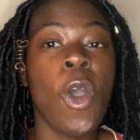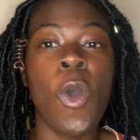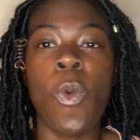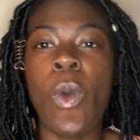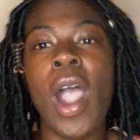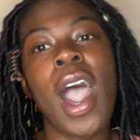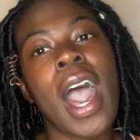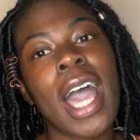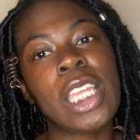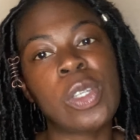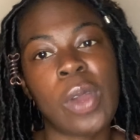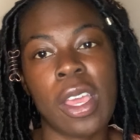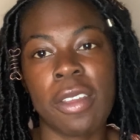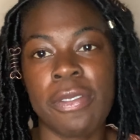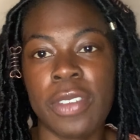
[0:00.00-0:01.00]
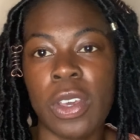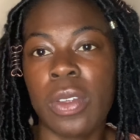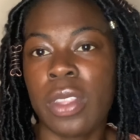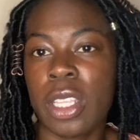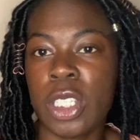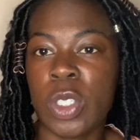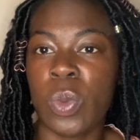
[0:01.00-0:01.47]
Why do I feel
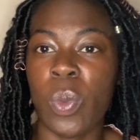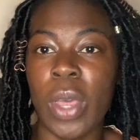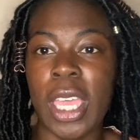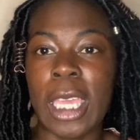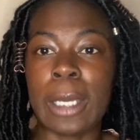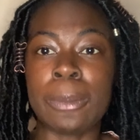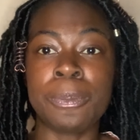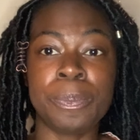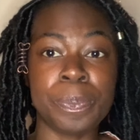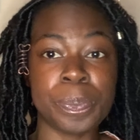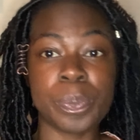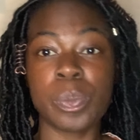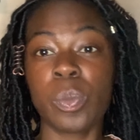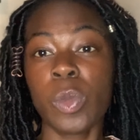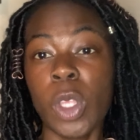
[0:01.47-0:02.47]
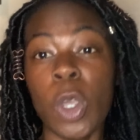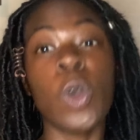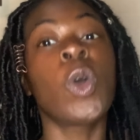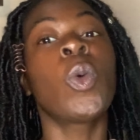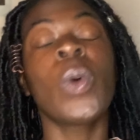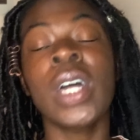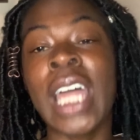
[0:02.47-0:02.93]
this way? Or
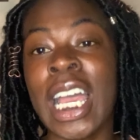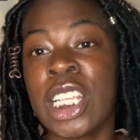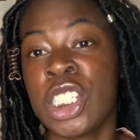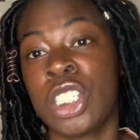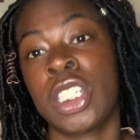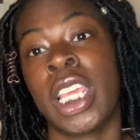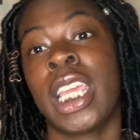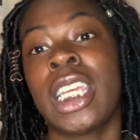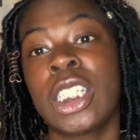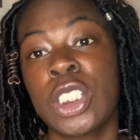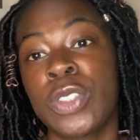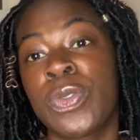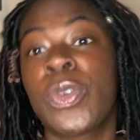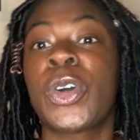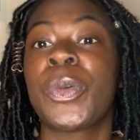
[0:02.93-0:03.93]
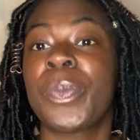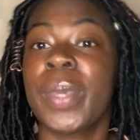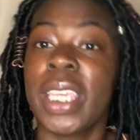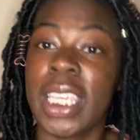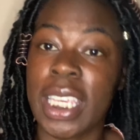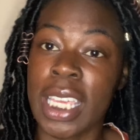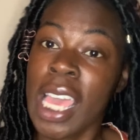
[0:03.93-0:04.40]
what has changed for
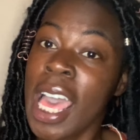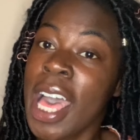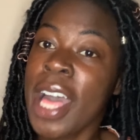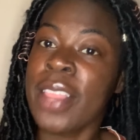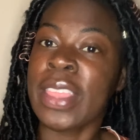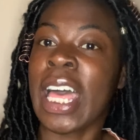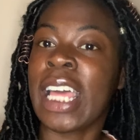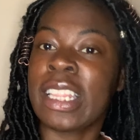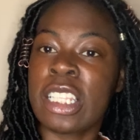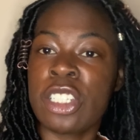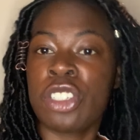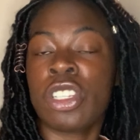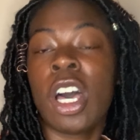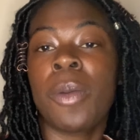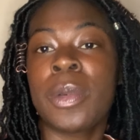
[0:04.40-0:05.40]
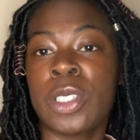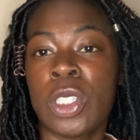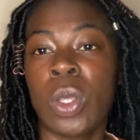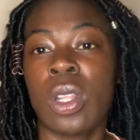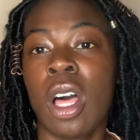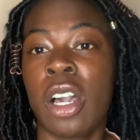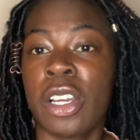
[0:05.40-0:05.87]
me that this job is no
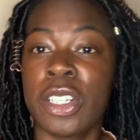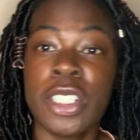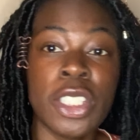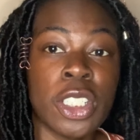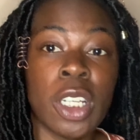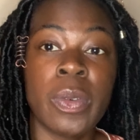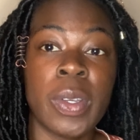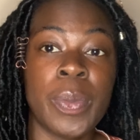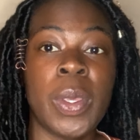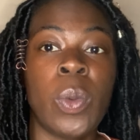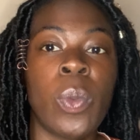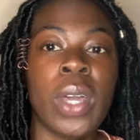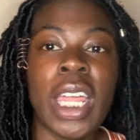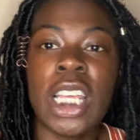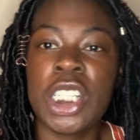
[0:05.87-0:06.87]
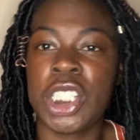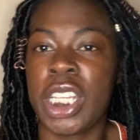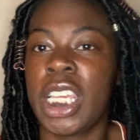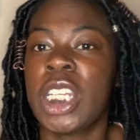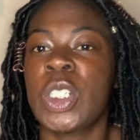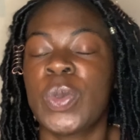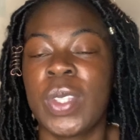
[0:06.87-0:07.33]
longer serving me? What has
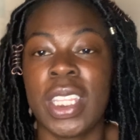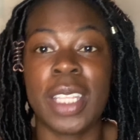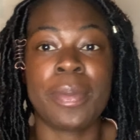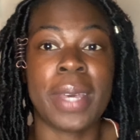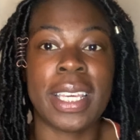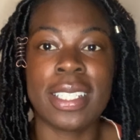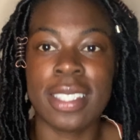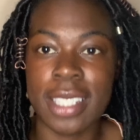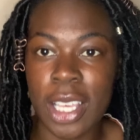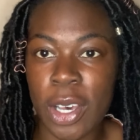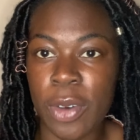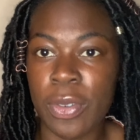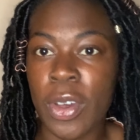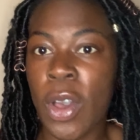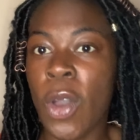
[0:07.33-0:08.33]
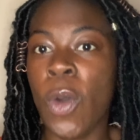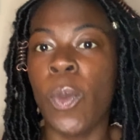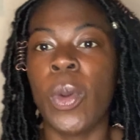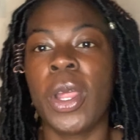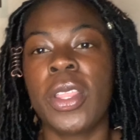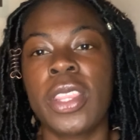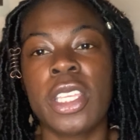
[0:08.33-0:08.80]
changed within myself
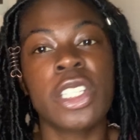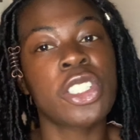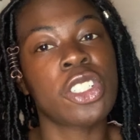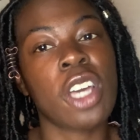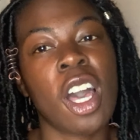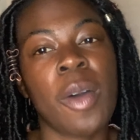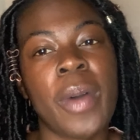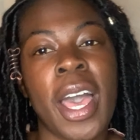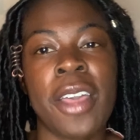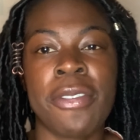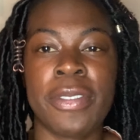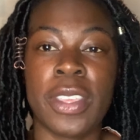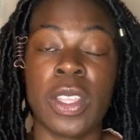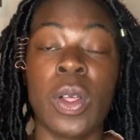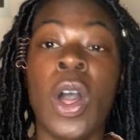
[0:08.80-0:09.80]
where this job I feel,